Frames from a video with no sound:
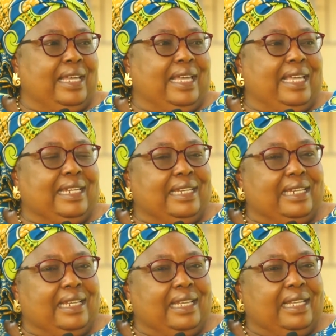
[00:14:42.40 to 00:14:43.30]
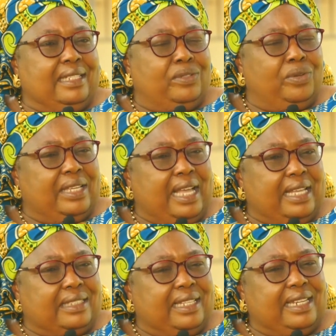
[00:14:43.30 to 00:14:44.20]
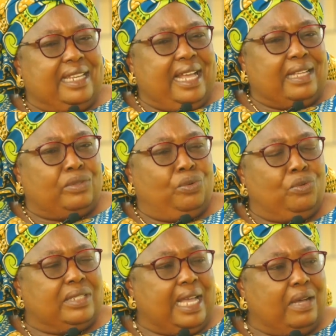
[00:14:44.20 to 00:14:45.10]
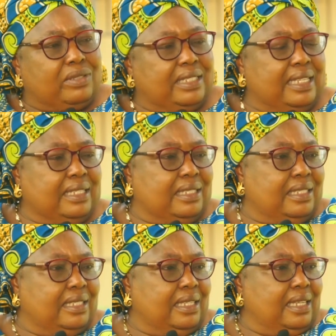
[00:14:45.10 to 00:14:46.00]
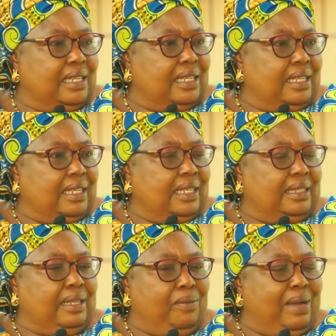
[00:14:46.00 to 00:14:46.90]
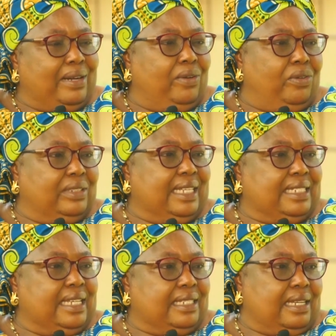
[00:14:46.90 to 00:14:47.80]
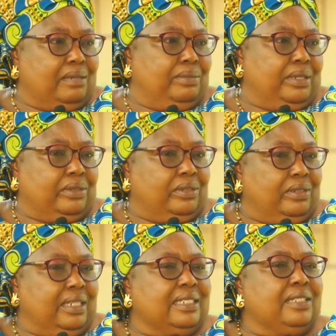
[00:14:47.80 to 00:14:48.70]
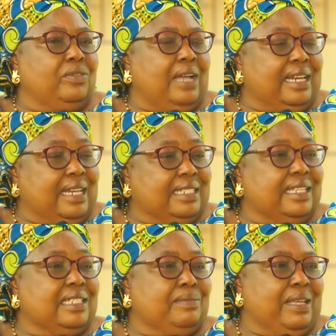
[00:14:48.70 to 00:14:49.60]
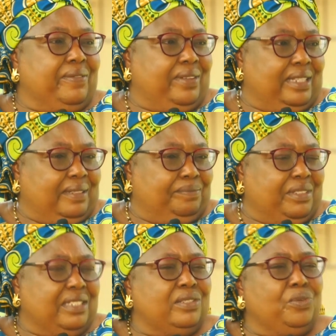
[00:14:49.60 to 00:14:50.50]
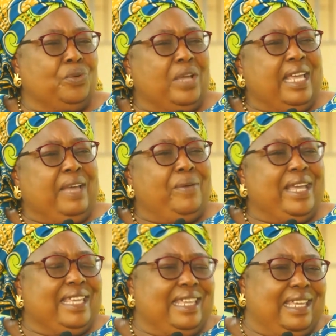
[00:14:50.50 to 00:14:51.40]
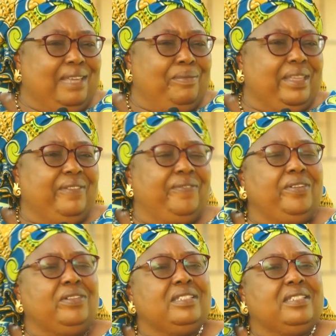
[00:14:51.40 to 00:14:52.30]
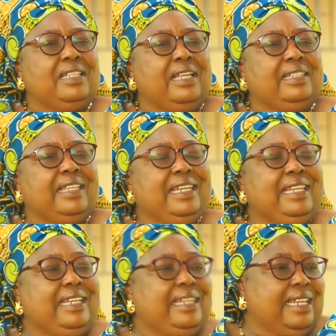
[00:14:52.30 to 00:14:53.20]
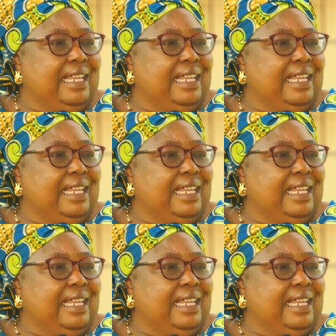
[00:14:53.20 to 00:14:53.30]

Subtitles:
And so then he asked, whose house is the one on the church campus? And I said, it's my father. And so when he came, he felt that they need